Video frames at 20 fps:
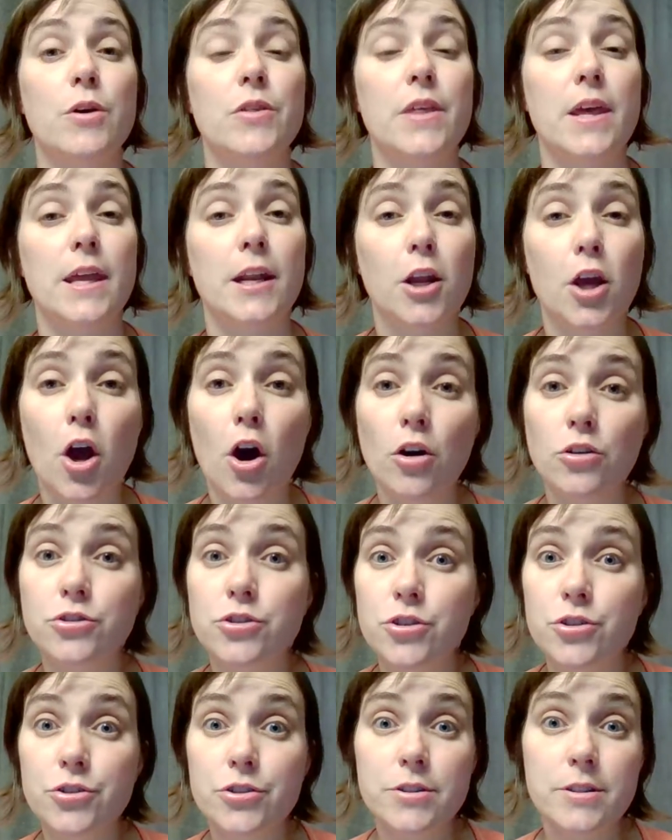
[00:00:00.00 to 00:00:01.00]
within
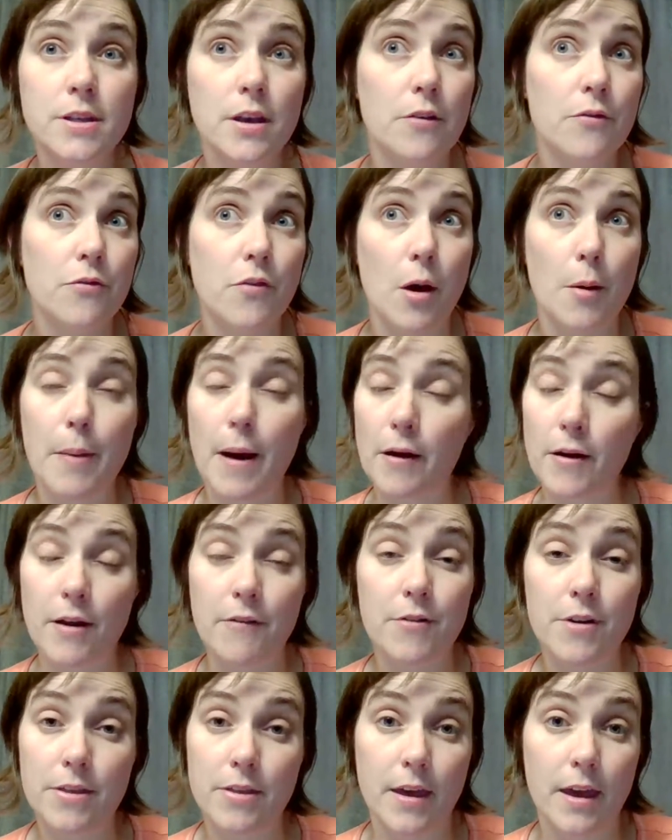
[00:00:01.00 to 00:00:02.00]
cultures about
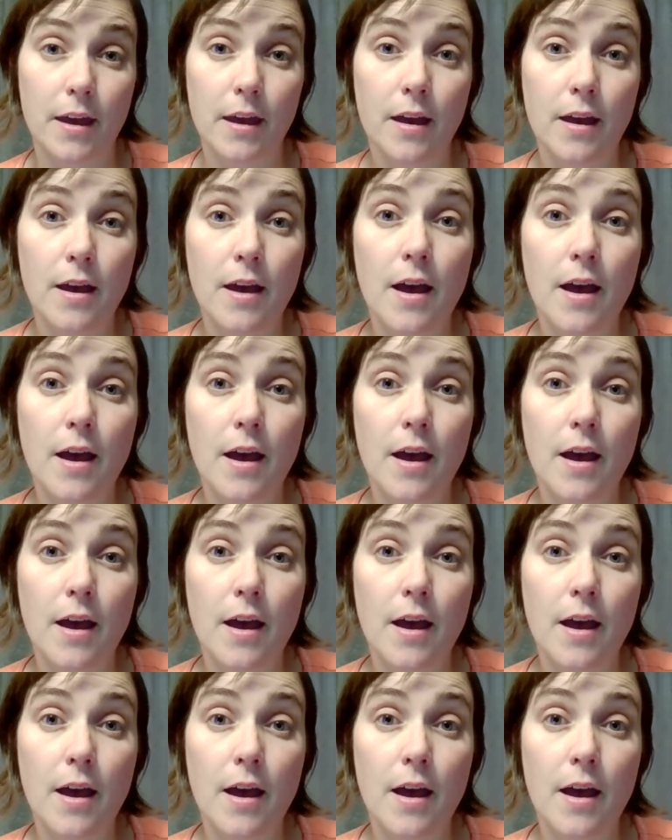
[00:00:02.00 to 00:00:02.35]
everything,